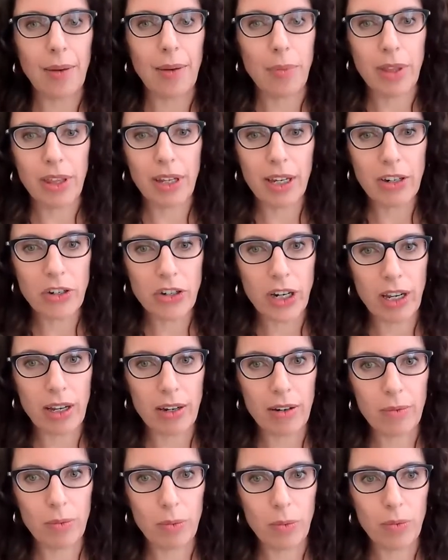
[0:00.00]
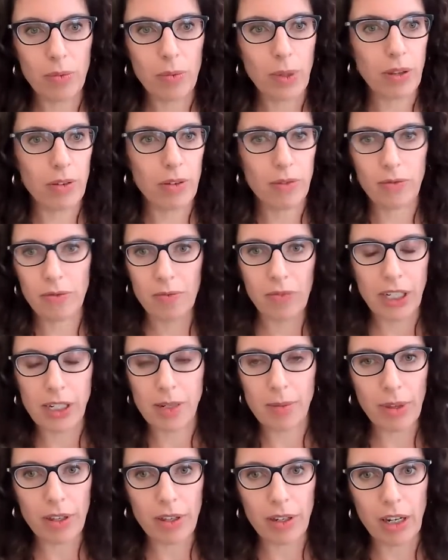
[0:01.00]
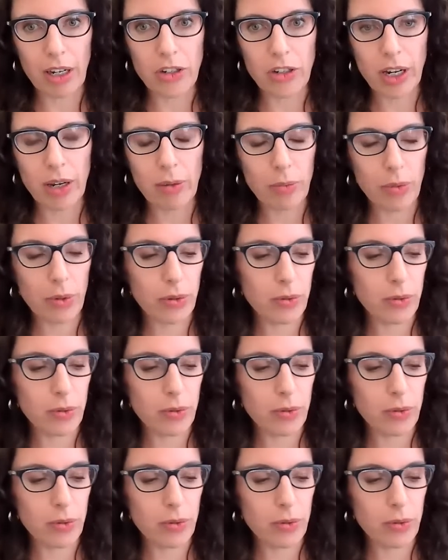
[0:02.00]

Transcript: with a victim with a gunshot